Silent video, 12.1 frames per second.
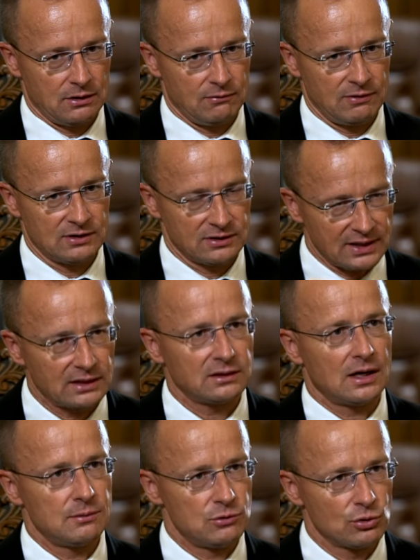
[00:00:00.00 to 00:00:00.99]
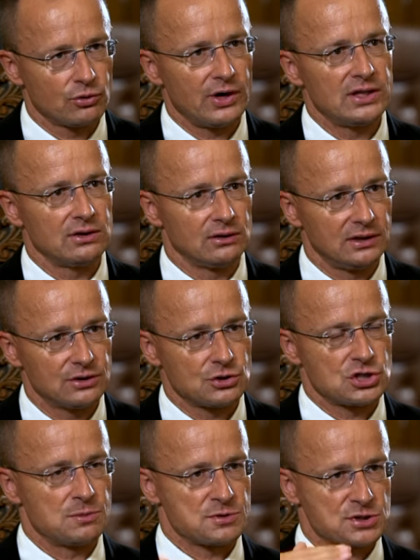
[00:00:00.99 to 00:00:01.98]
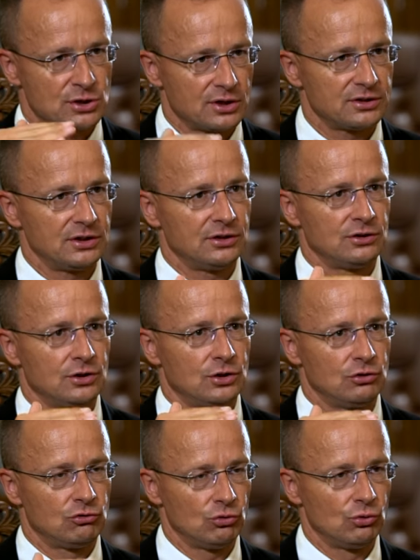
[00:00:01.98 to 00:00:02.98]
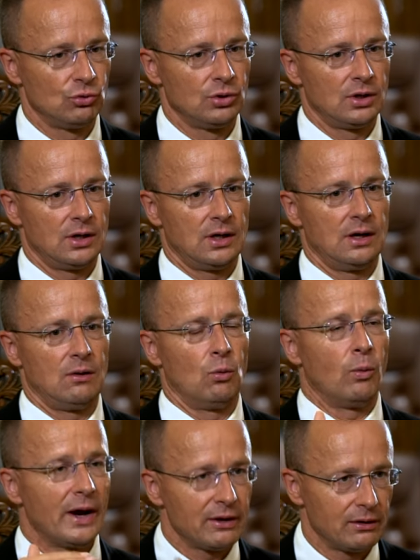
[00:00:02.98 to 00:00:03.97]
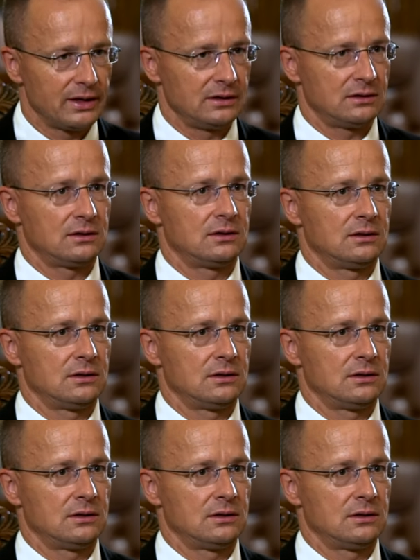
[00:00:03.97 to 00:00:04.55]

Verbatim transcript: when at that time Ukrainian leadership started to violate